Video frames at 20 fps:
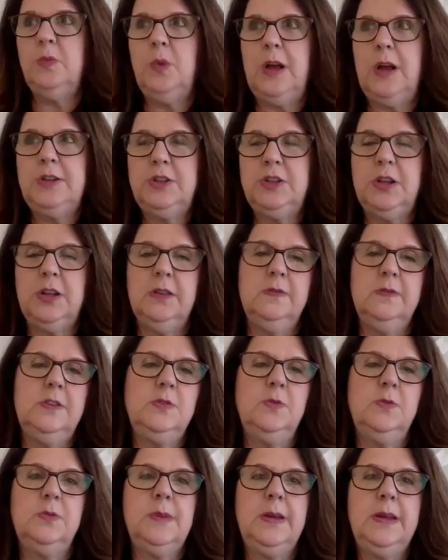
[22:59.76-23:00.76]
and watch
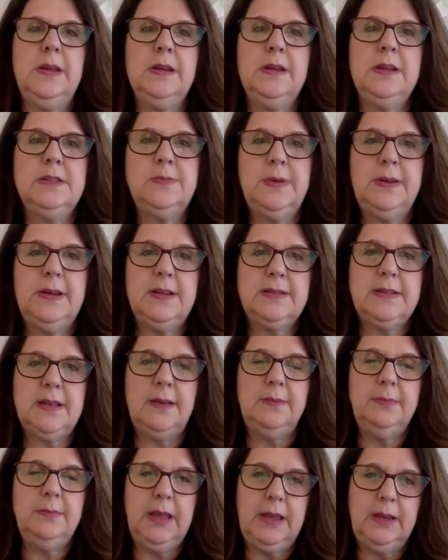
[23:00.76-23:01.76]
television with my husband as
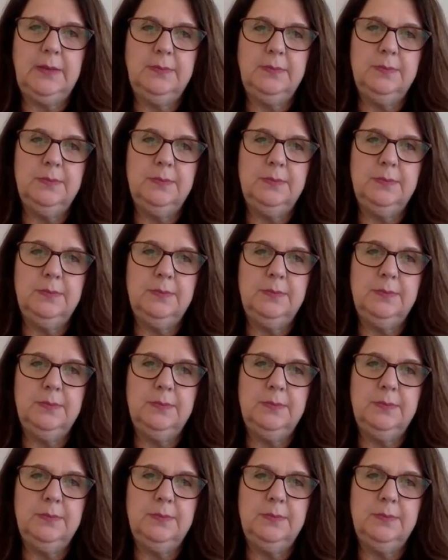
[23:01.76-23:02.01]
I'm like